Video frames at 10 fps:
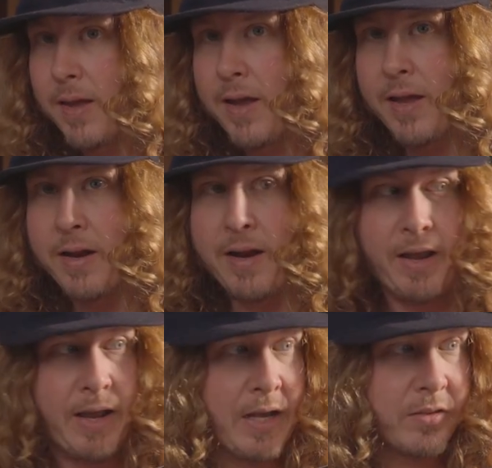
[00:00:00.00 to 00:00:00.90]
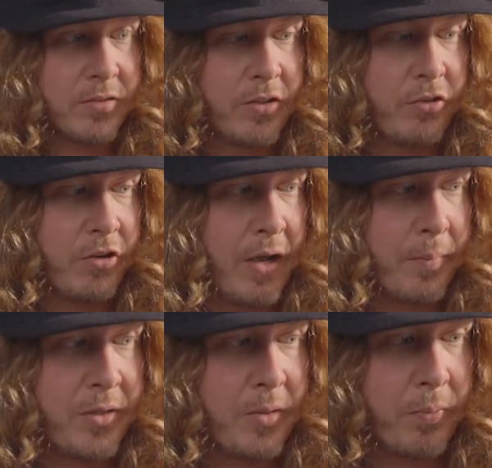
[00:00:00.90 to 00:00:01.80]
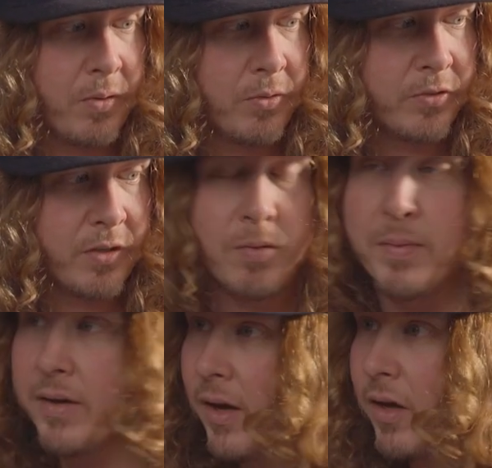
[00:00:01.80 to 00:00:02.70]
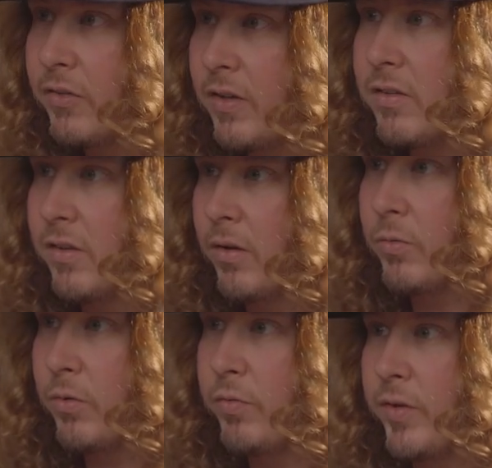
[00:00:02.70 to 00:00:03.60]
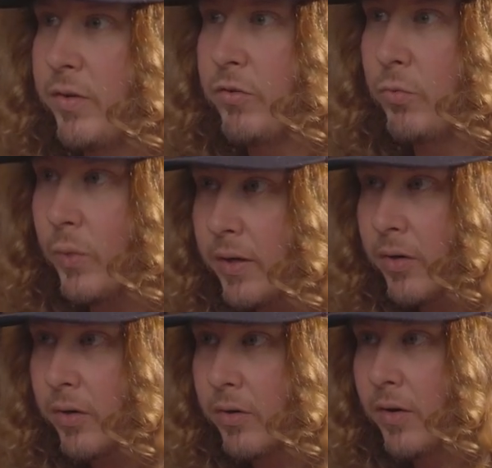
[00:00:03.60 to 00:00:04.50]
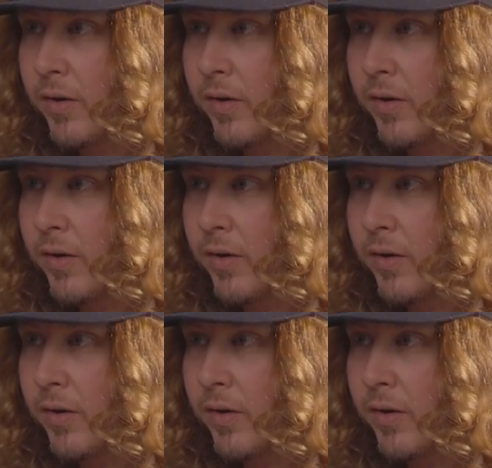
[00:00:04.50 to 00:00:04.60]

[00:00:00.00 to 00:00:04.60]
And I asked the shopkeeper, I was like, oh my gosh, that's like a real Fender Swinger.